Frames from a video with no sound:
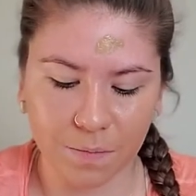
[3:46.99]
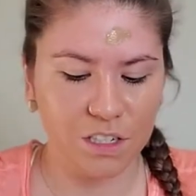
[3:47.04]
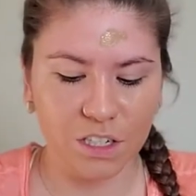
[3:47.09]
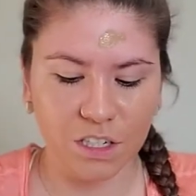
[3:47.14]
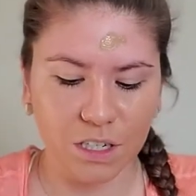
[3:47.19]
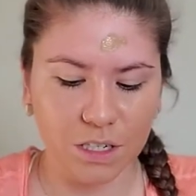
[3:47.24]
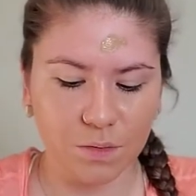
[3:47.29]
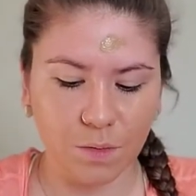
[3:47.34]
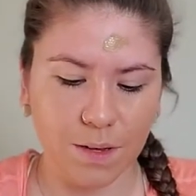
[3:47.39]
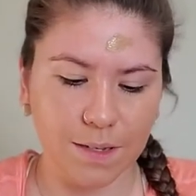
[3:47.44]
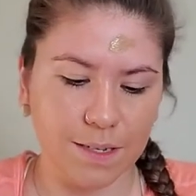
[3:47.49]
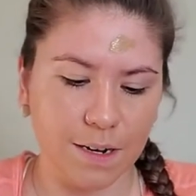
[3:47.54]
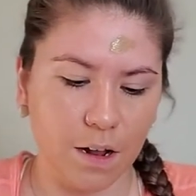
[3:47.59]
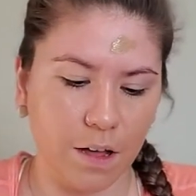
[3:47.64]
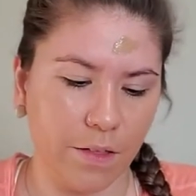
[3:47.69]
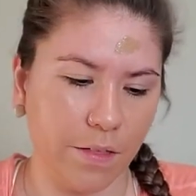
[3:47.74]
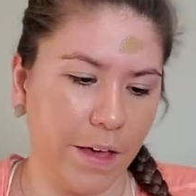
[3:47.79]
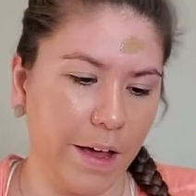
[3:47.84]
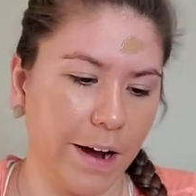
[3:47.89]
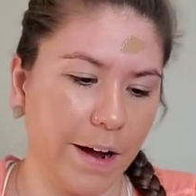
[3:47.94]
it just wasn't
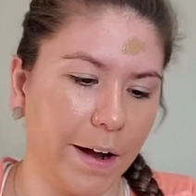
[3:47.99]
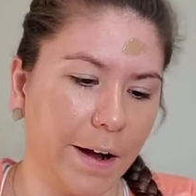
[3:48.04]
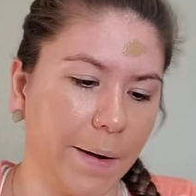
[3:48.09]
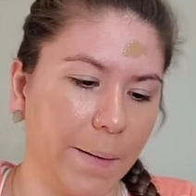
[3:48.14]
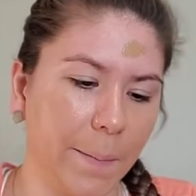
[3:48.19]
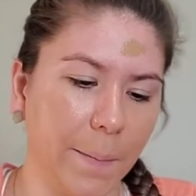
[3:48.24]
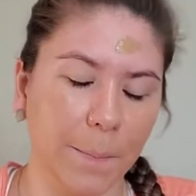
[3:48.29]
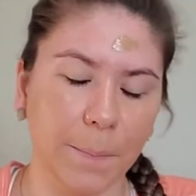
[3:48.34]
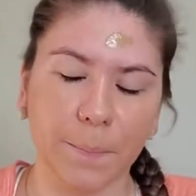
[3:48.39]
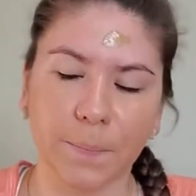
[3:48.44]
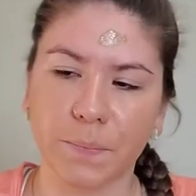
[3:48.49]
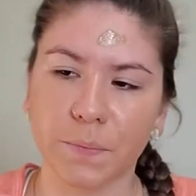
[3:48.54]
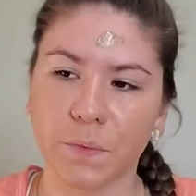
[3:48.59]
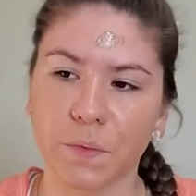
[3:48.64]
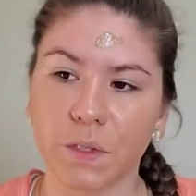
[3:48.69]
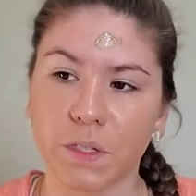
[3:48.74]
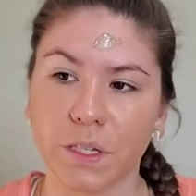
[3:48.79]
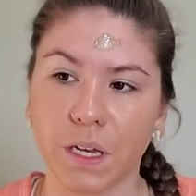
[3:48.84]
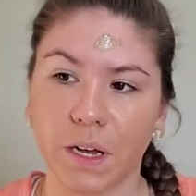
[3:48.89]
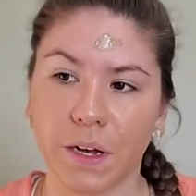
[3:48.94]
all there
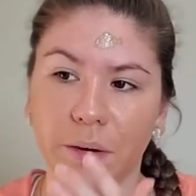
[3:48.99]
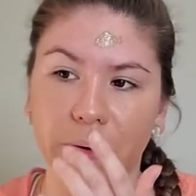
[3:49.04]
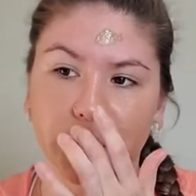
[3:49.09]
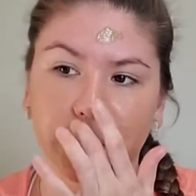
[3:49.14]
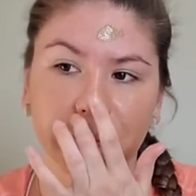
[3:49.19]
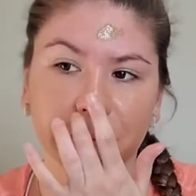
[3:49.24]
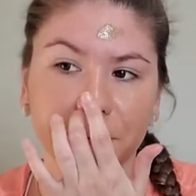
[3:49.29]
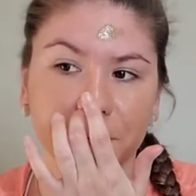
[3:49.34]
so